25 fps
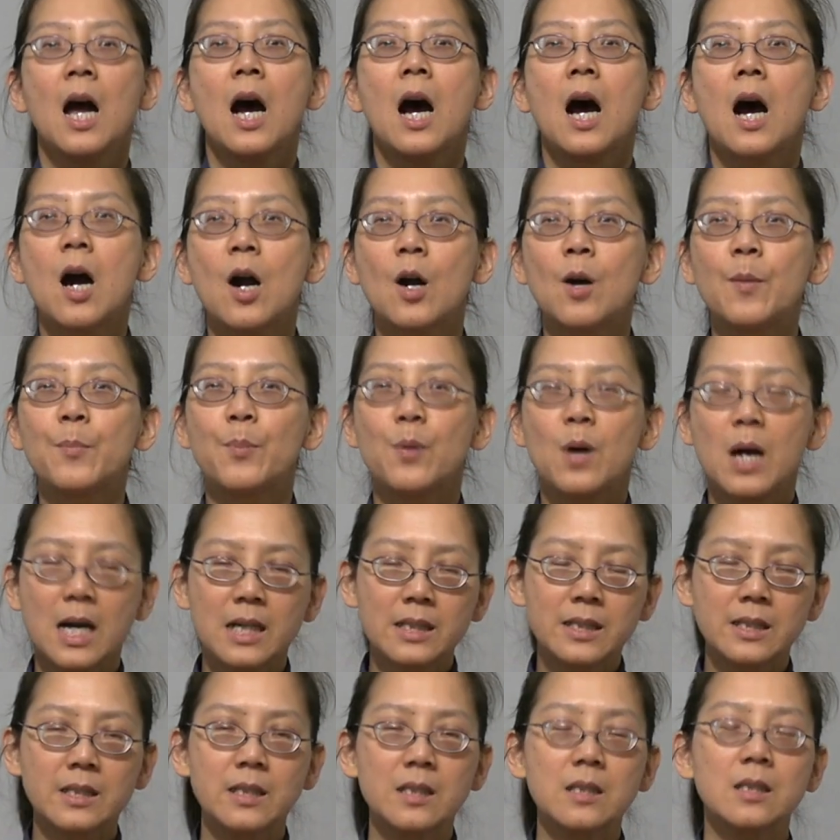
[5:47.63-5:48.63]
our
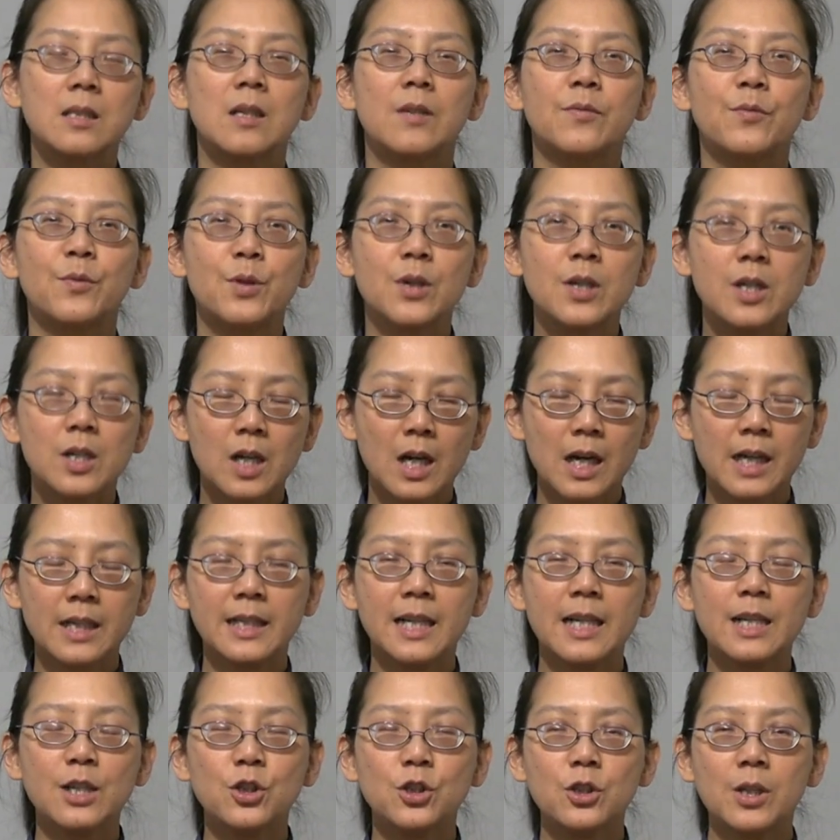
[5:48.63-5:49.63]
process of
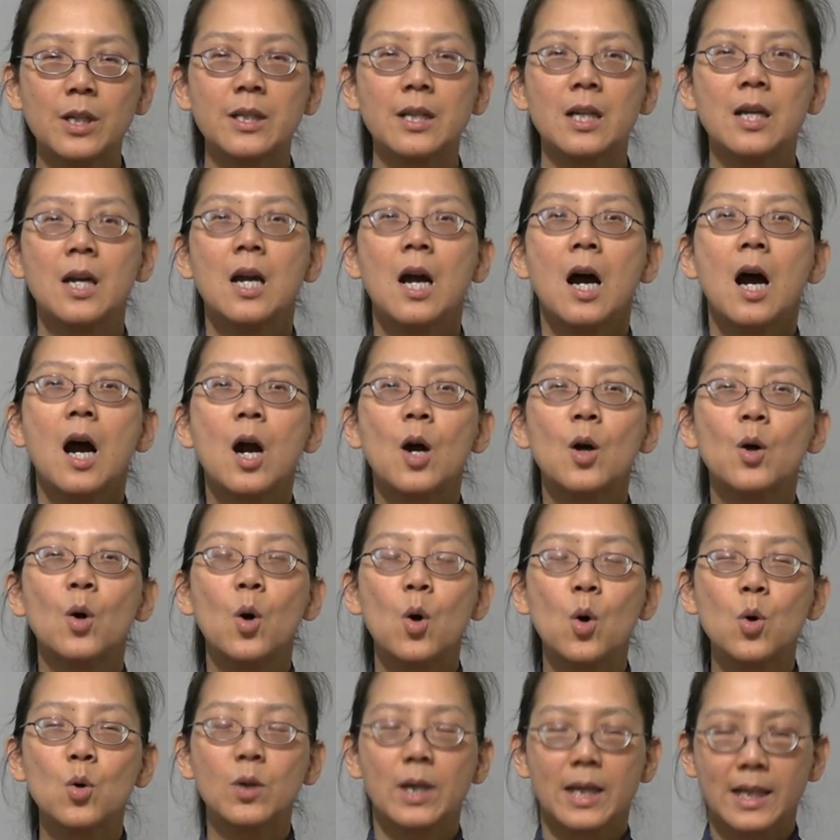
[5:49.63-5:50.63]
reincarnation, our own